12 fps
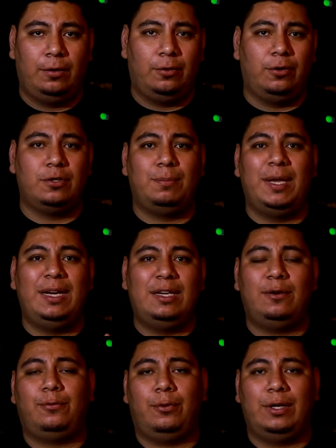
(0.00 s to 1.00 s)
There's many
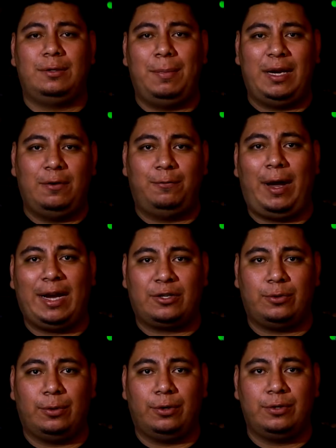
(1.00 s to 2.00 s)
different
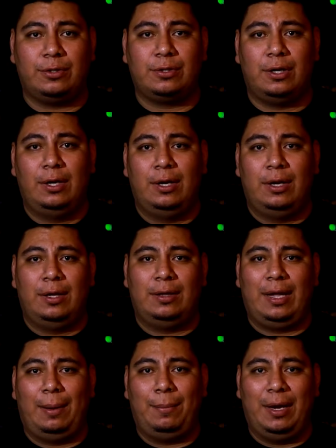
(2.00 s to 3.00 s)
manufacturers
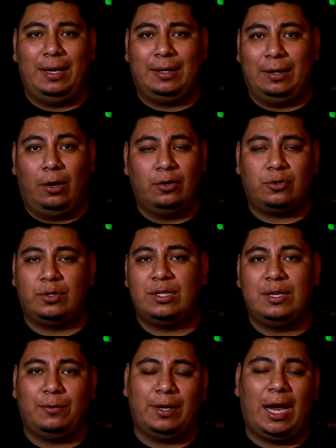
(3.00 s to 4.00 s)
that make all sorts of
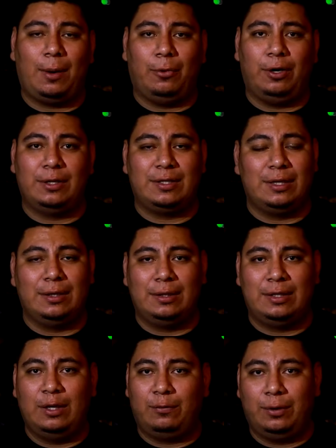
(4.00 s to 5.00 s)
different cameras and
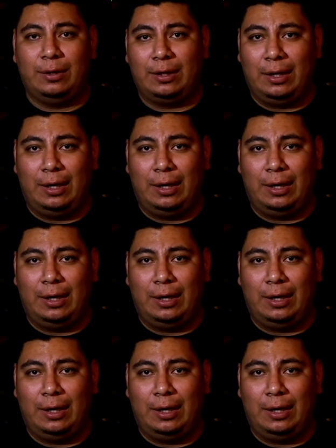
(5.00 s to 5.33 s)
different